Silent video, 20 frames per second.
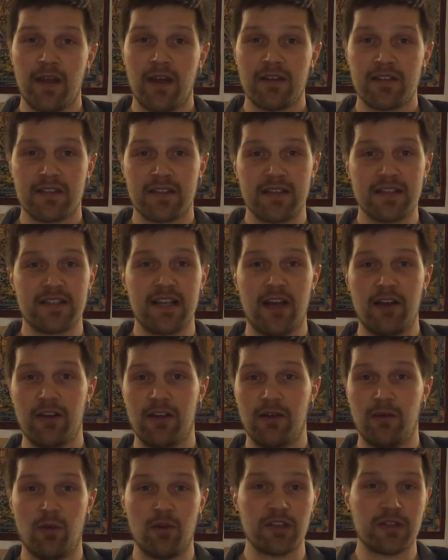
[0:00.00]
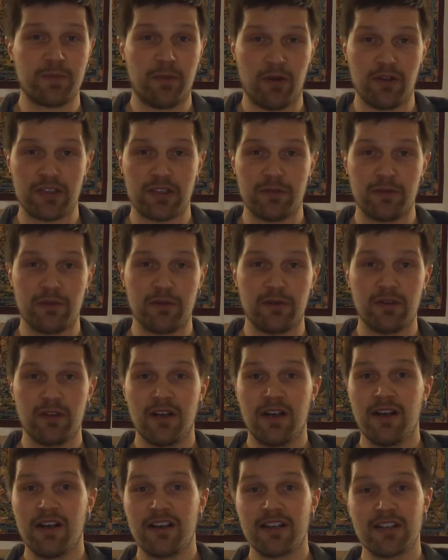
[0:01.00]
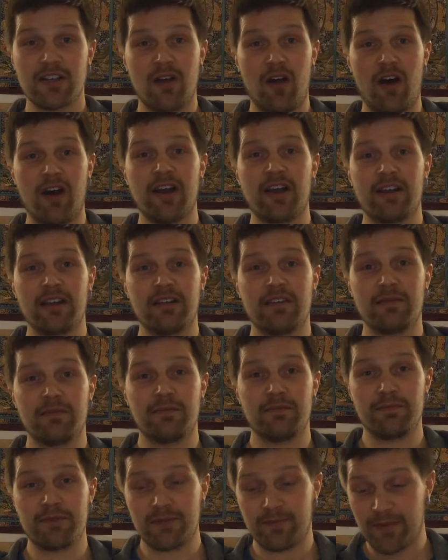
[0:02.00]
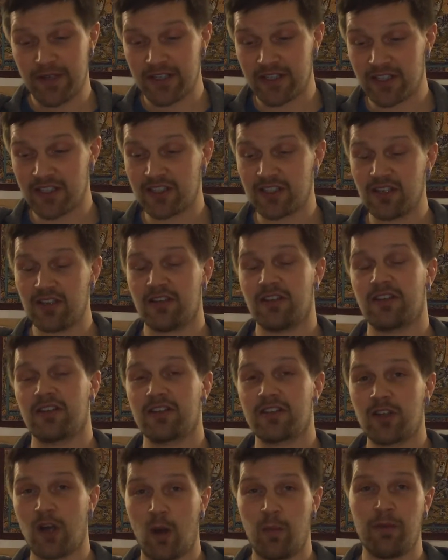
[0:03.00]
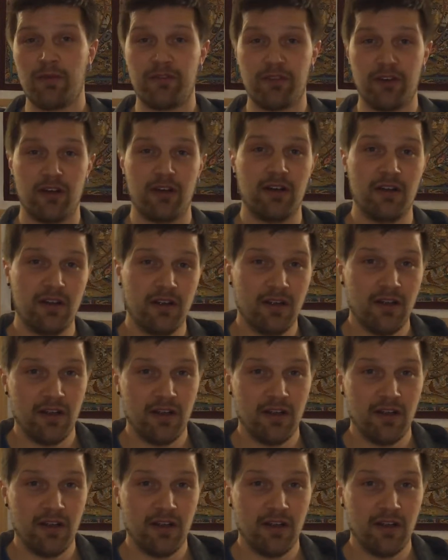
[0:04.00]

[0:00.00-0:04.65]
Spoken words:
I'm just going to tell you what's possible. So I can be stood at the top of a